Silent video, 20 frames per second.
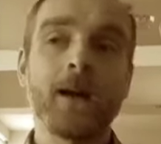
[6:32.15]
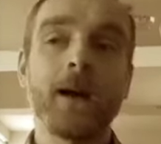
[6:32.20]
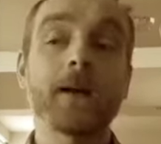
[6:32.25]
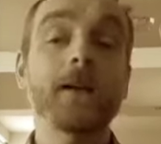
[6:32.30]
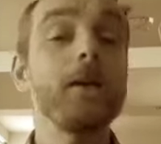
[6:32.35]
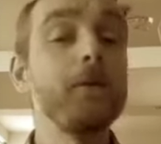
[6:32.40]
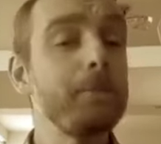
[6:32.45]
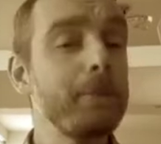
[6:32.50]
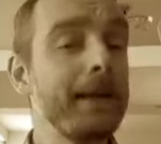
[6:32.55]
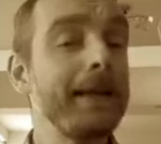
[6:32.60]
I
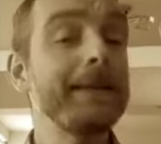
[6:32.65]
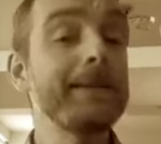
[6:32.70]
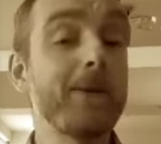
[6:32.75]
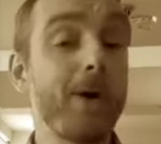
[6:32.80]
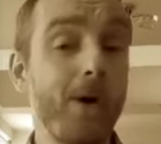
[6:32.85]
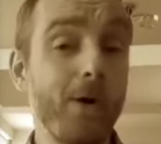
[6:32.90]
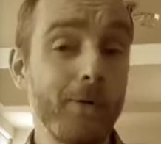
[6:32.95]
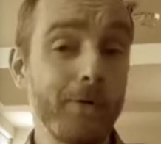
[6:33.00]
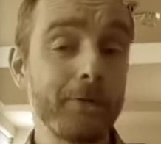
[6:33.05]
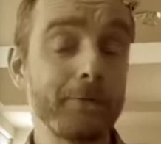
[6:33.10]
don't play
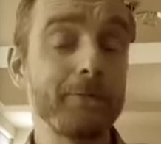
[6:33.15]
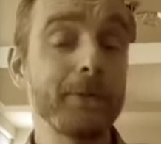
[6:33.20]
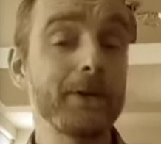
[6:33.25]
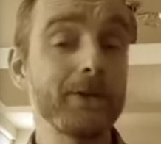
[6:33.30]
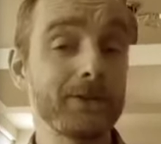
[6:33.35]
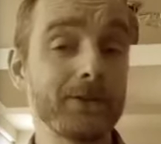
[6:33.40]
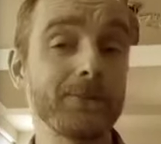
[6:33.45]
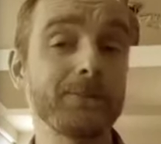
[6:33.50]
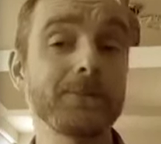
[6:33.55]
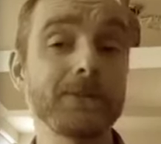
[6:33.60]
golf,
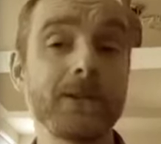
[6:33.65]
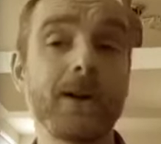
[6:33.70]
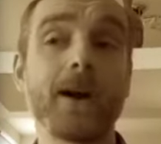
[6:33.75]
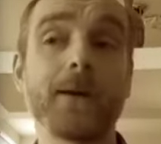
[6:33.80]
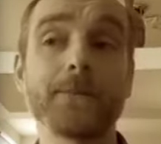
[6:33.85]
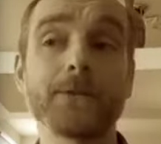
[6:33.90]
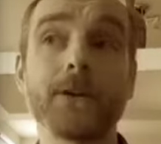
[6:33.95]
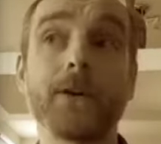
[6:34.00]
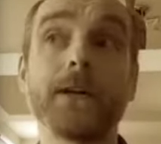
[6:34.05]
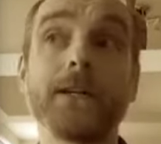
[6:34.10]
but
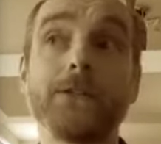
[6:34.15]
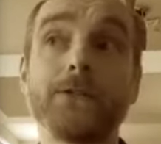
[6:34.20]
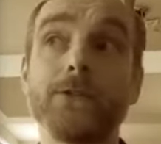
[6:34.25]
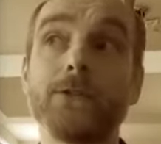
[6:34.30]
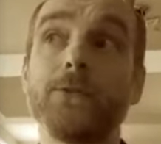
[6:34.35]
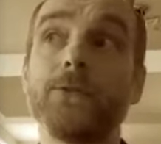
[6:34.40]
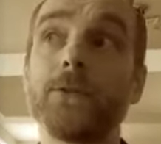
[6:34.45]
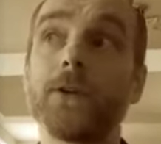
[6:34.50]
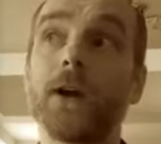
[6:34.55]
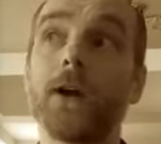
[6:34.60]
sometimes I
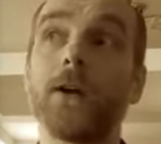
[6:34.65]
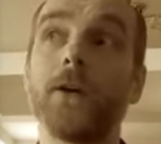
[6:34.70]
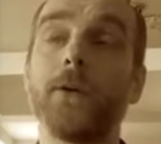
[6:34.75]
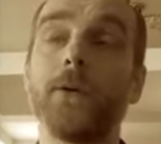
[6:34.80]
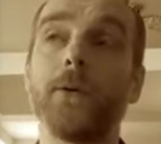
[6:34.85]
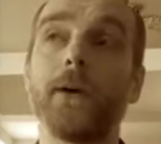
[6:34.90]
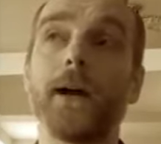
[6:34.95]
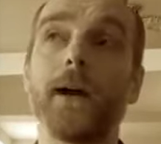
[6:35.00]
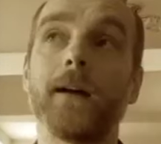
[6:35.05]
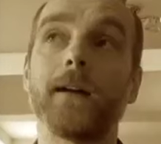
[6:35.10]
do
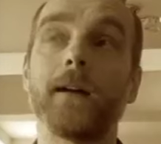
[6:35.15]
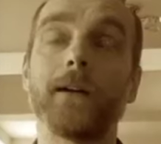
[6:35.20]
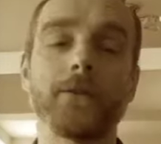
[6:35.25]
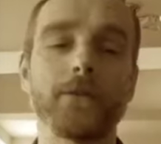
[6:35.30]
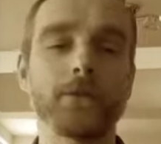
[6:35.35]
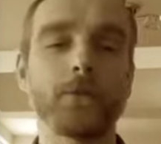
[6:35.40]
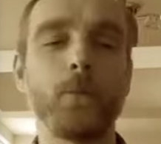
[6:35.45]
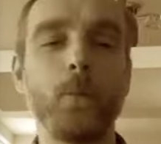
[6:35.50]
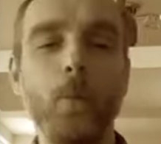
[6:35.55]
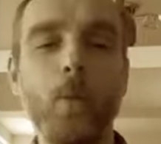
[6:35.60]
go and I
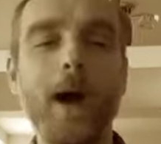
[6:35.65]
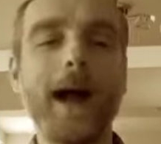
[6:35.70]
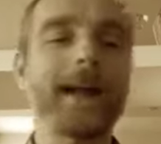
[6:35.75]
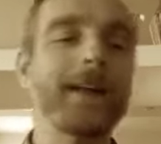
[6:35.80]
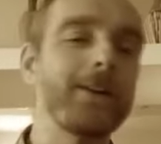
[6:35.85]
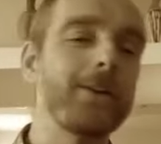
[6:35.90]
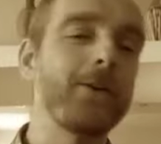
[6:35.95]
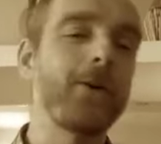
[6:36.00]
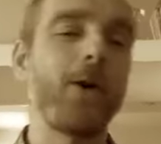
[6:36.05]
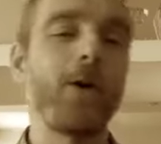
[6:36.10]
just
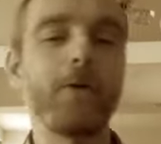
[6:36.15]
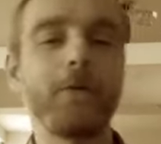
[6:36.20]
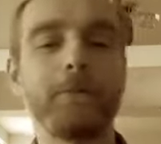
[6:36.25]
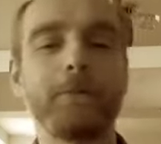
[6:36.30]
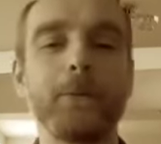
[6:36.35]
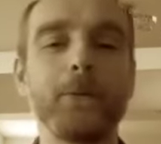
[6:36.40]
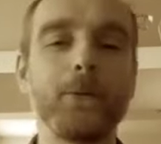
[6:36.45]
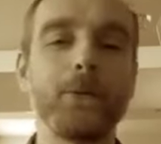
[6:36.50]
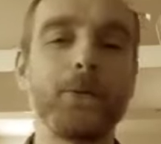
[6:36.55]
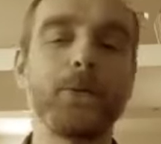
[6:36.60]
whack
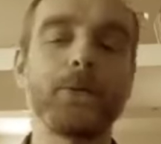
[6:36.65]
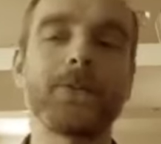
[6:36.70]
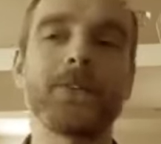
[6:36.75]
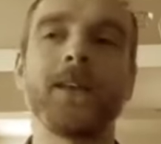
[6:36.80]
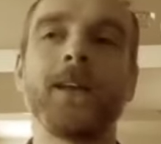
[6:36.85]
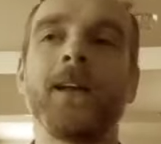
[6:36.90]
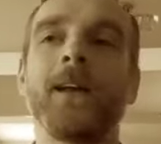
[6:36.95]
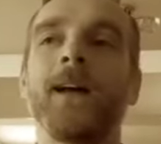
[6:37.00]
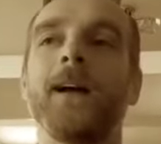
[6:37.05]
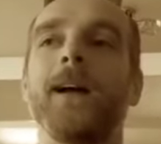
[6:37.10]
golf balls.